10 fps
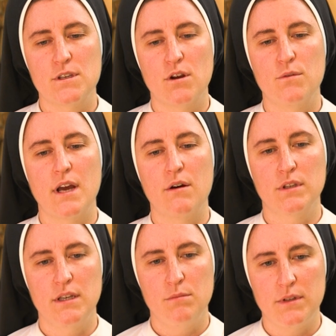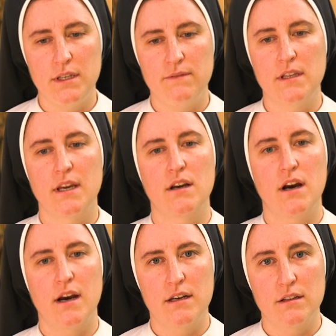So not really believing that
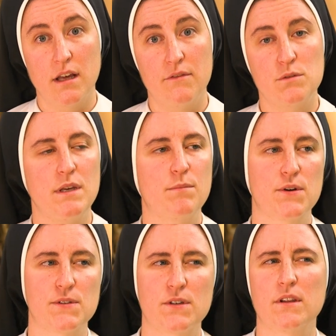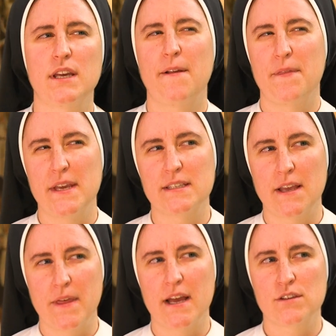God loved me personally and things
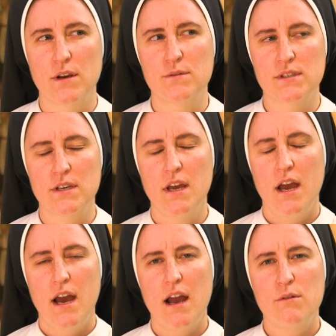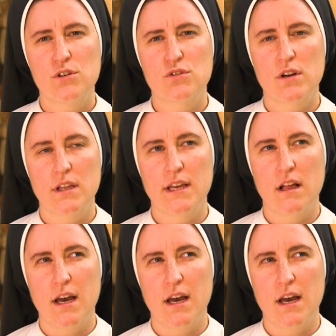like that. So I was struggling a lot.